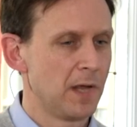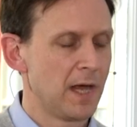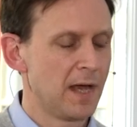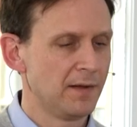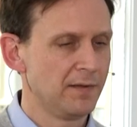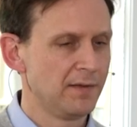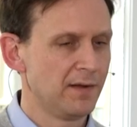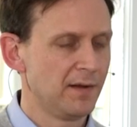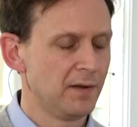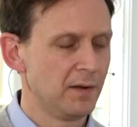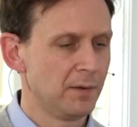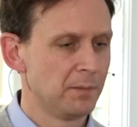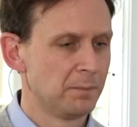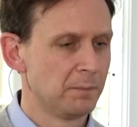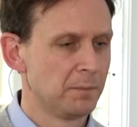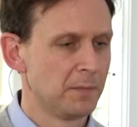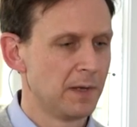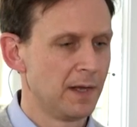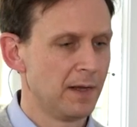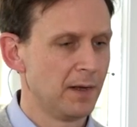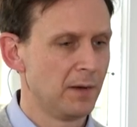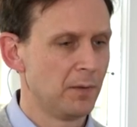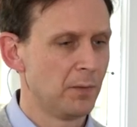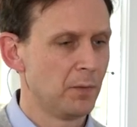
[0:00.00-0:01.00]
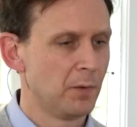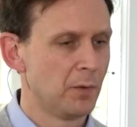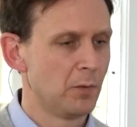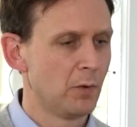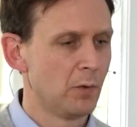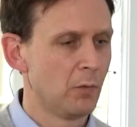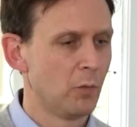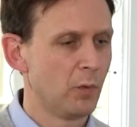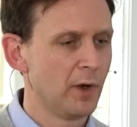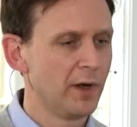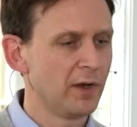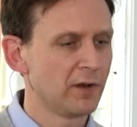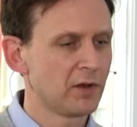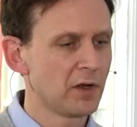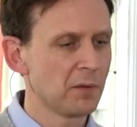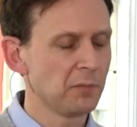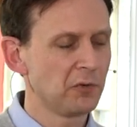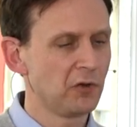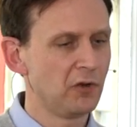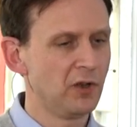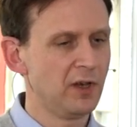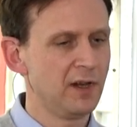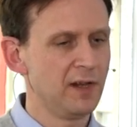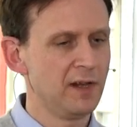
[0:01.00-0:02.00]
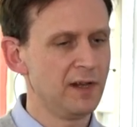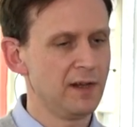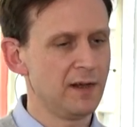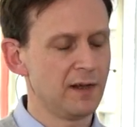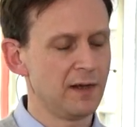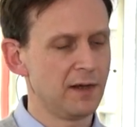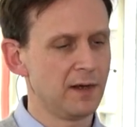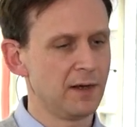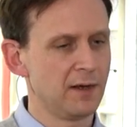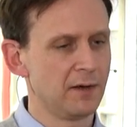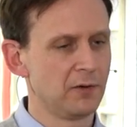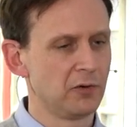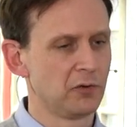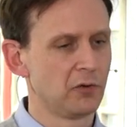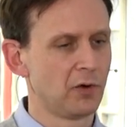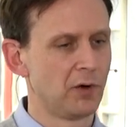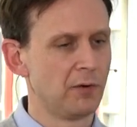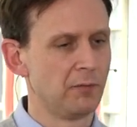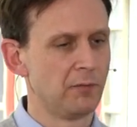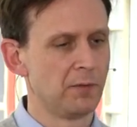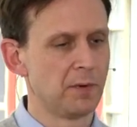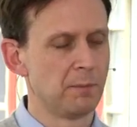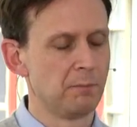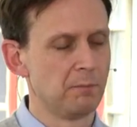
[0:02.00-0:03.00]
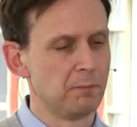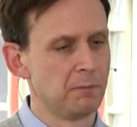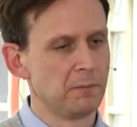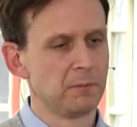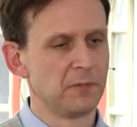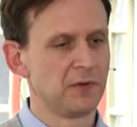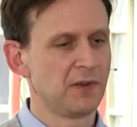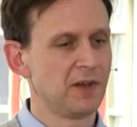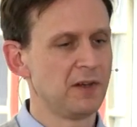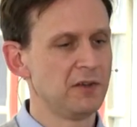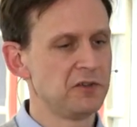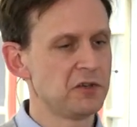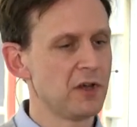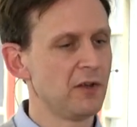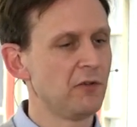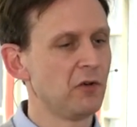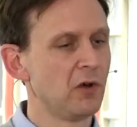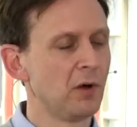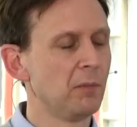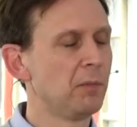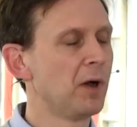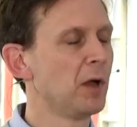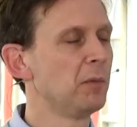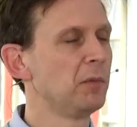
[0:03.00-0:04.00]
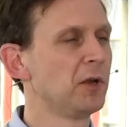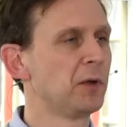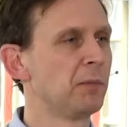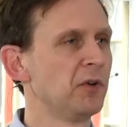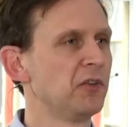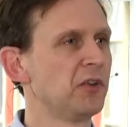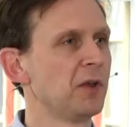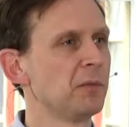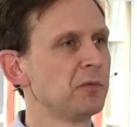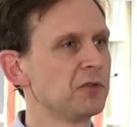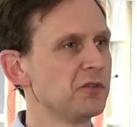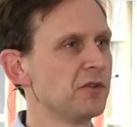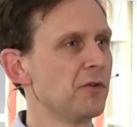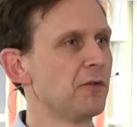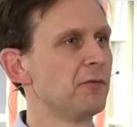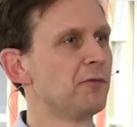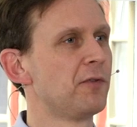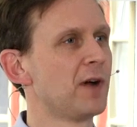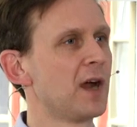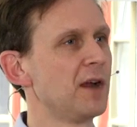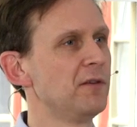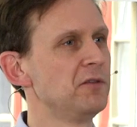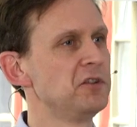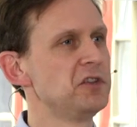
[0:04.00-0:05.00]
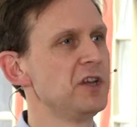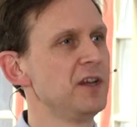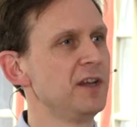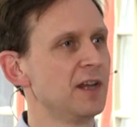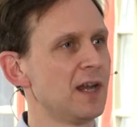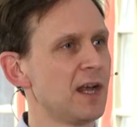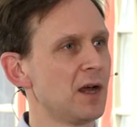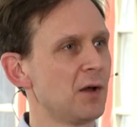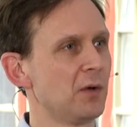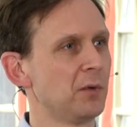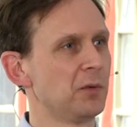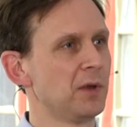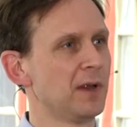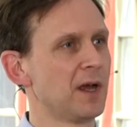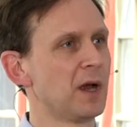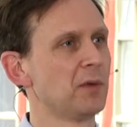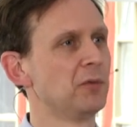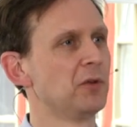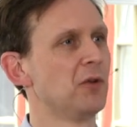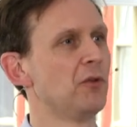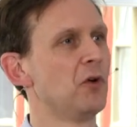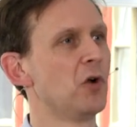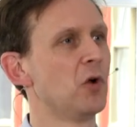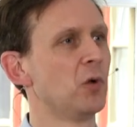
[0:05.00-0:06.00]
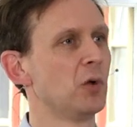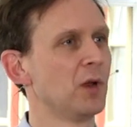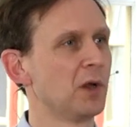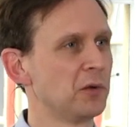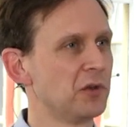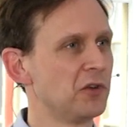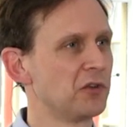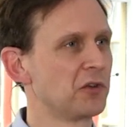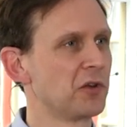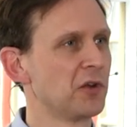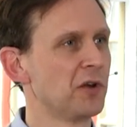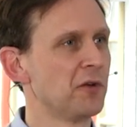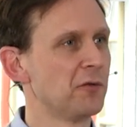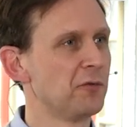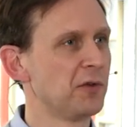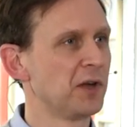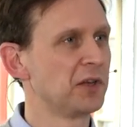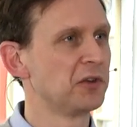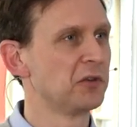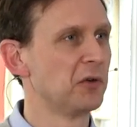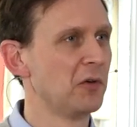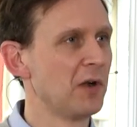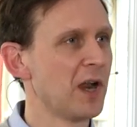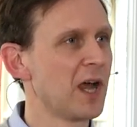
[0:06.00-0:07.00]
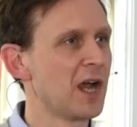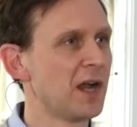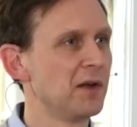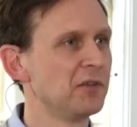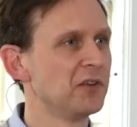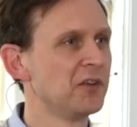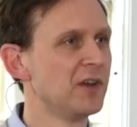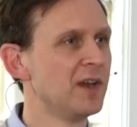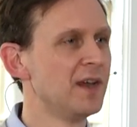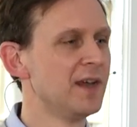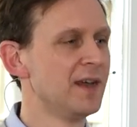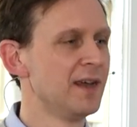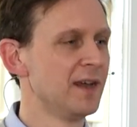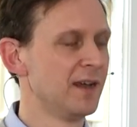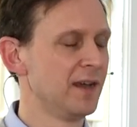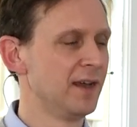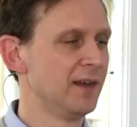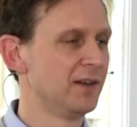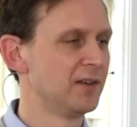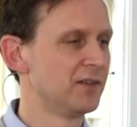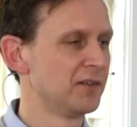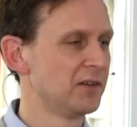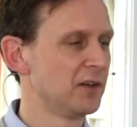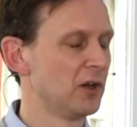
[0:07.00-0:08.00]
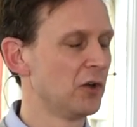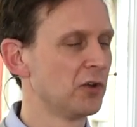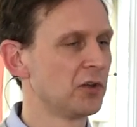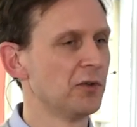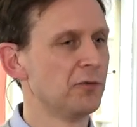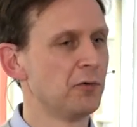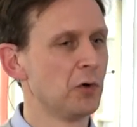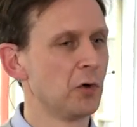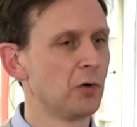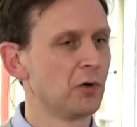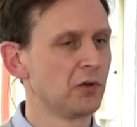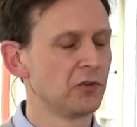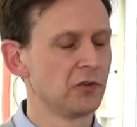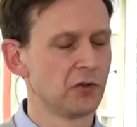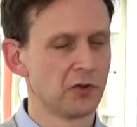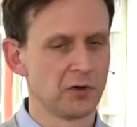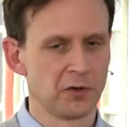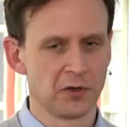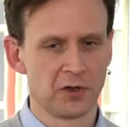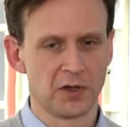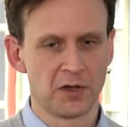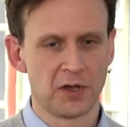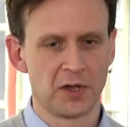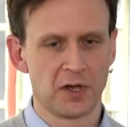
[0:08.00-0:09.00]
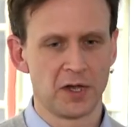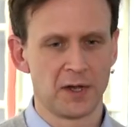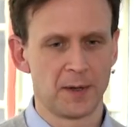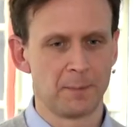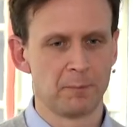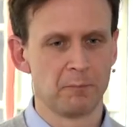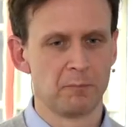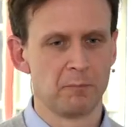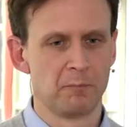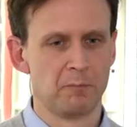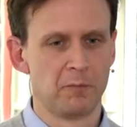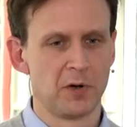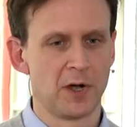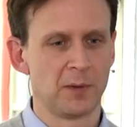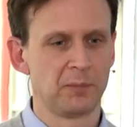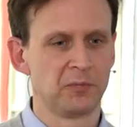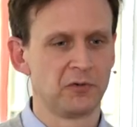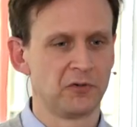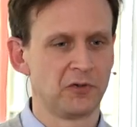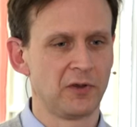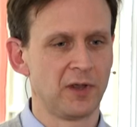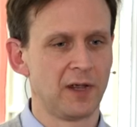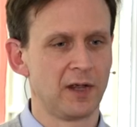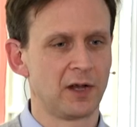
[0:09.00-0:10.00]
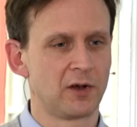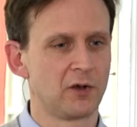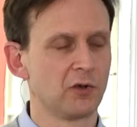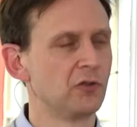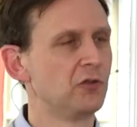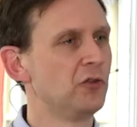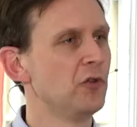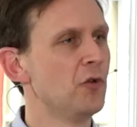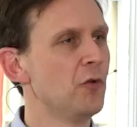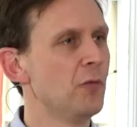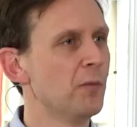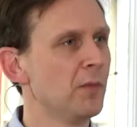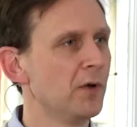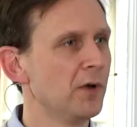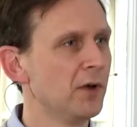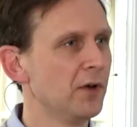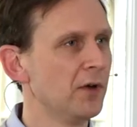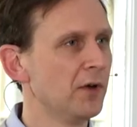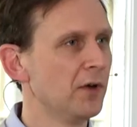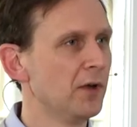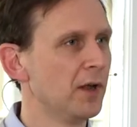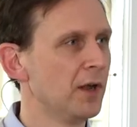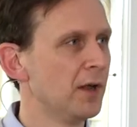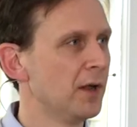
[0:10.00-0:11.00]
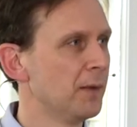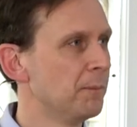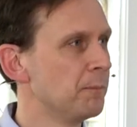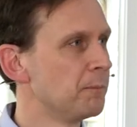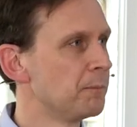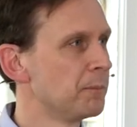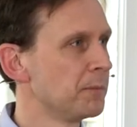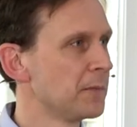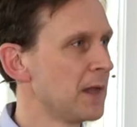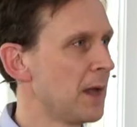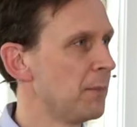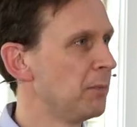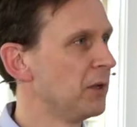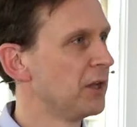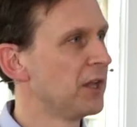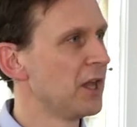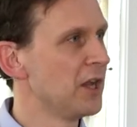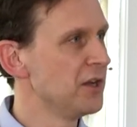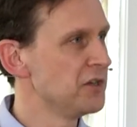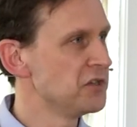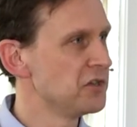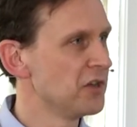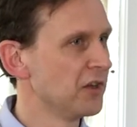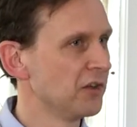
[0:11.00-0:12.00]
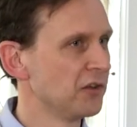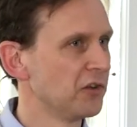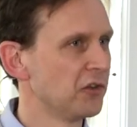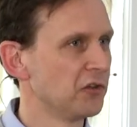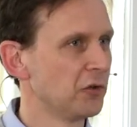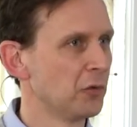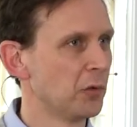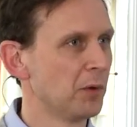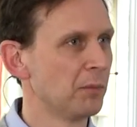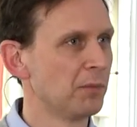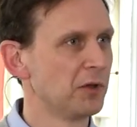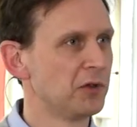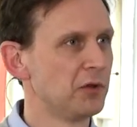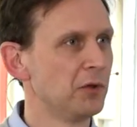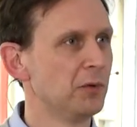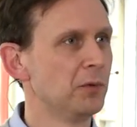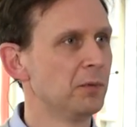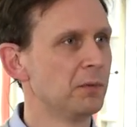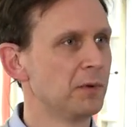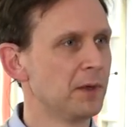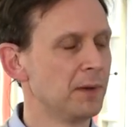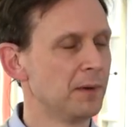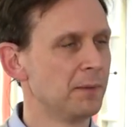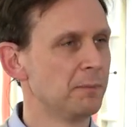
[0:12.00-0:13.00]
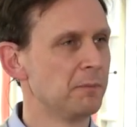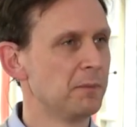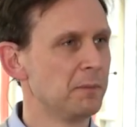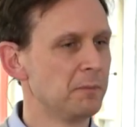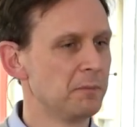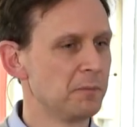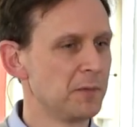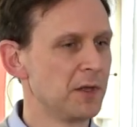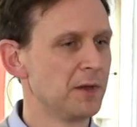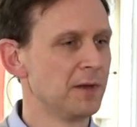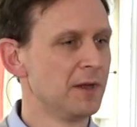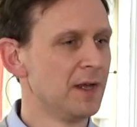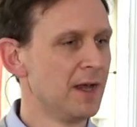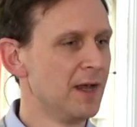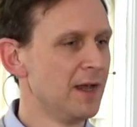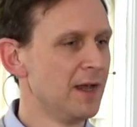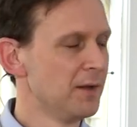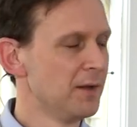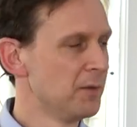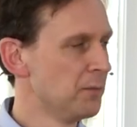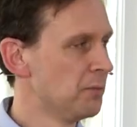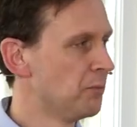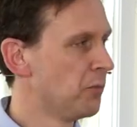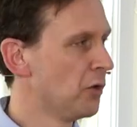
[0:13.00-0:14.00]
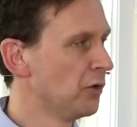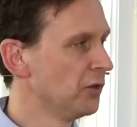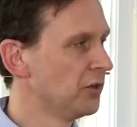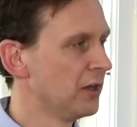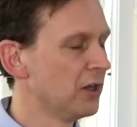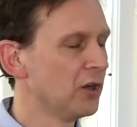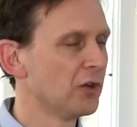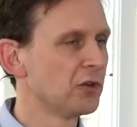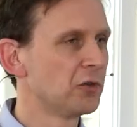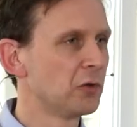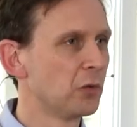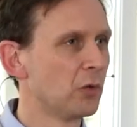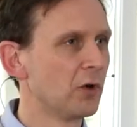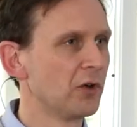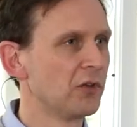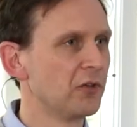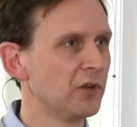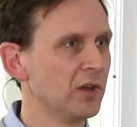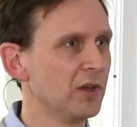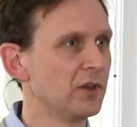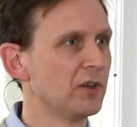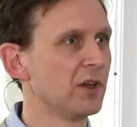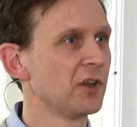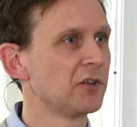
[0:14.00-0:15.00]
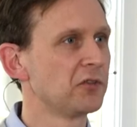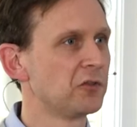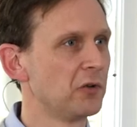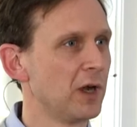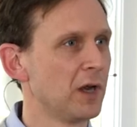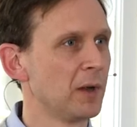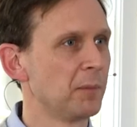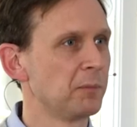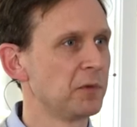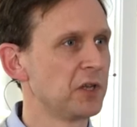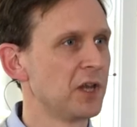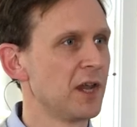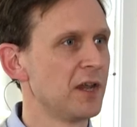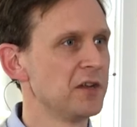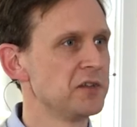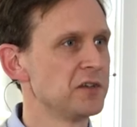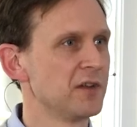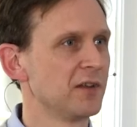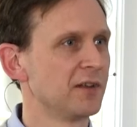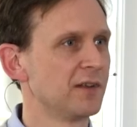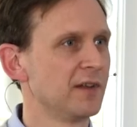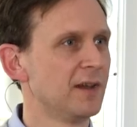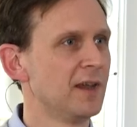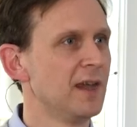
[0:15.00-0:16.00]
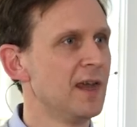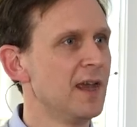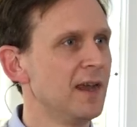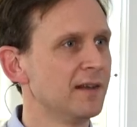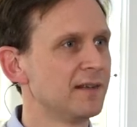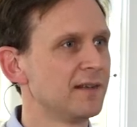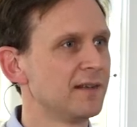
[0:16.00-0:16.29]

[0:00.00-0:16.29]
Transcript: and uh, when it comes to the uh, sort of, say, general public perception of 5G and how, how the rollout is going to affect our lives, it's a lot of focus on uh, perhaps uh, consumer uh, applications and so on, but you um, pointed a lot towards industrial applications. Oh, oh yes, yes. Is